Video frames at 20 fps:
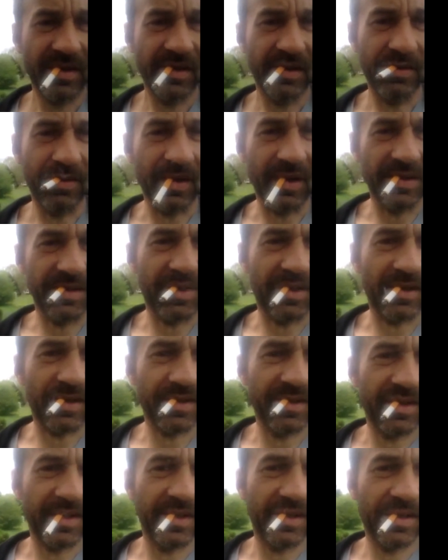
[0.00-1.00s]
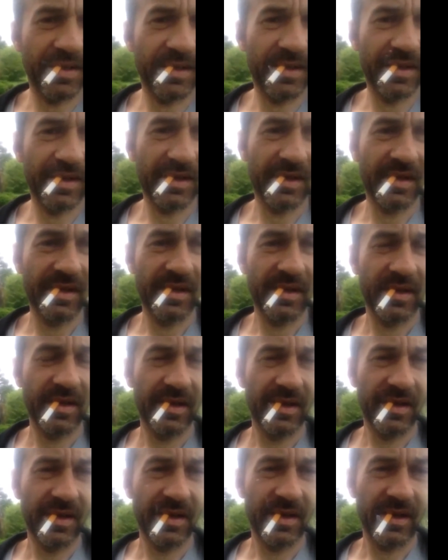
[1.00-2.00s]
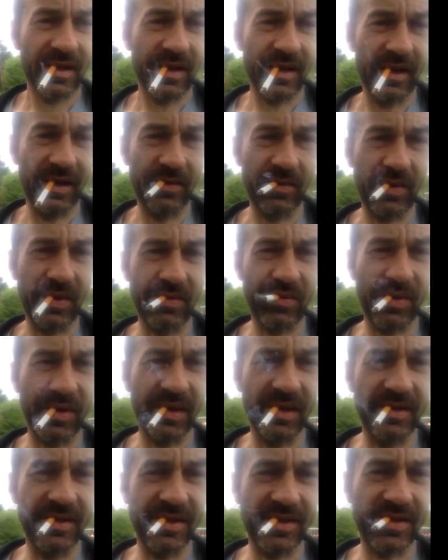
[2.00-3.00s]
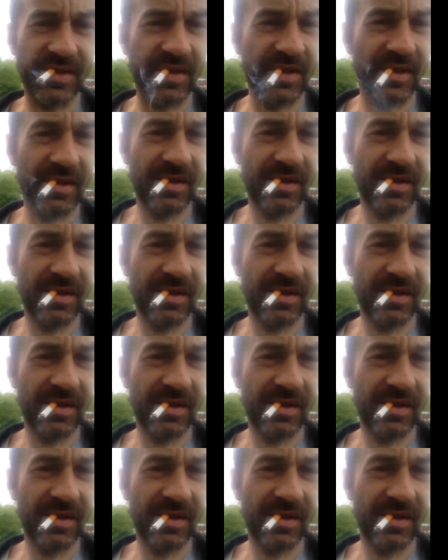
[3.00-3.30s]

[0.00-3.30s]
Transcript: You and I talked. And we really just